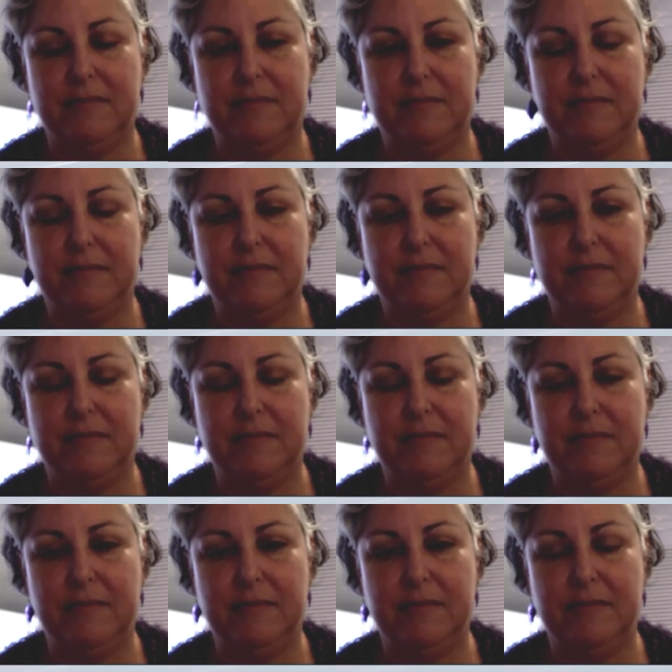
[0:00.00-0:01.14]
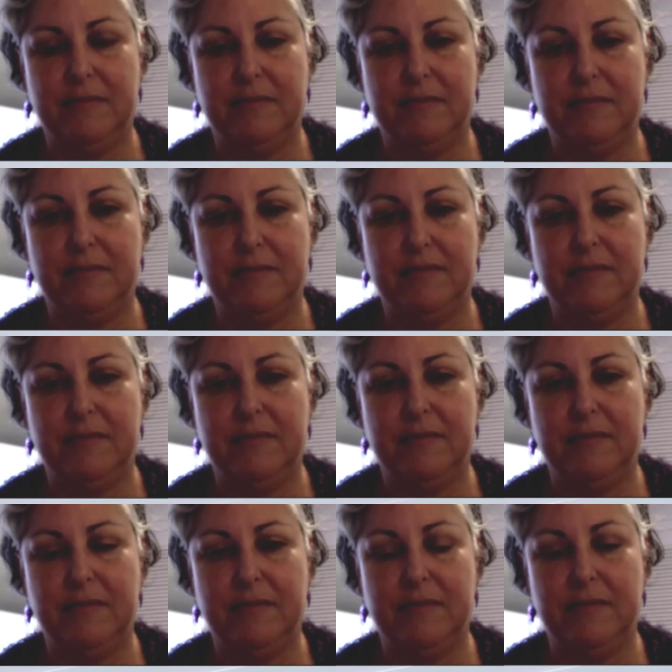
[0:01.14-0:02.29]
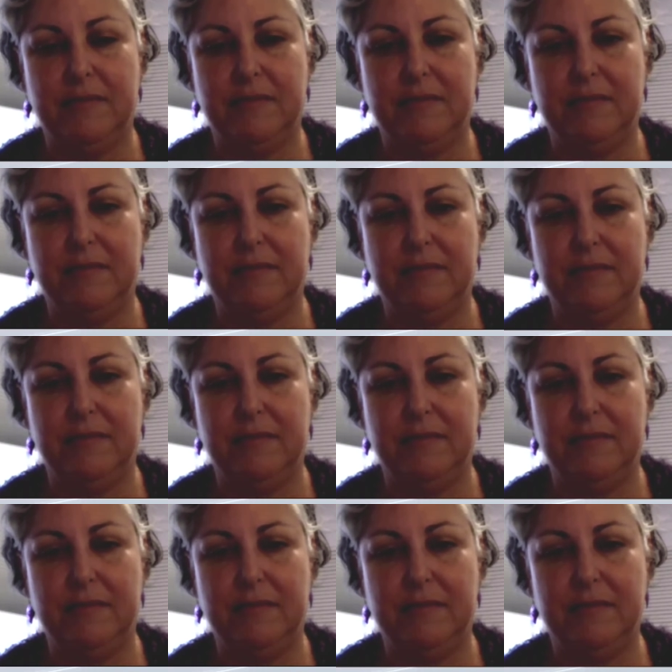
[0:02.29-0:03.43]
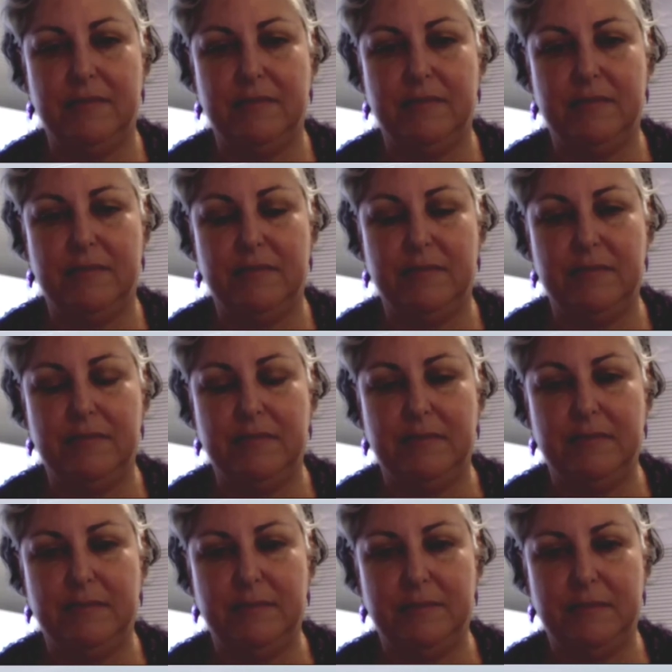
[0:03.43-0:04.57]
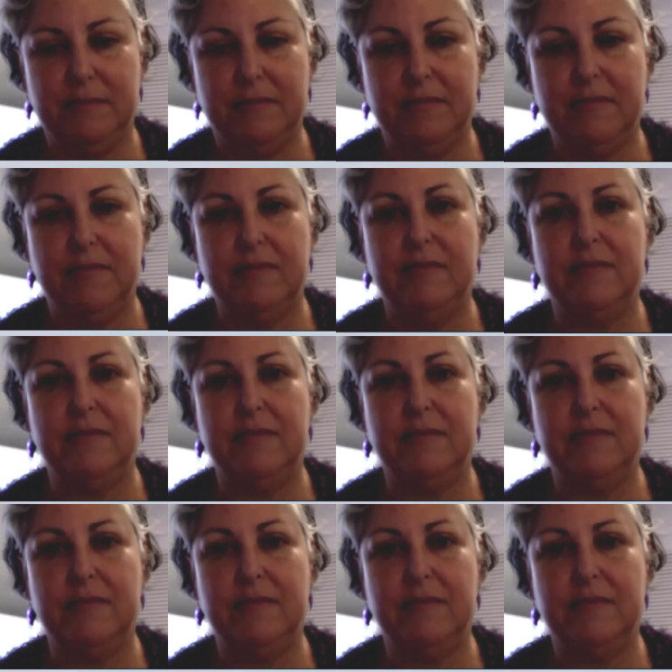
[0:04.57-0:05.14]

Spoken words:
(silent)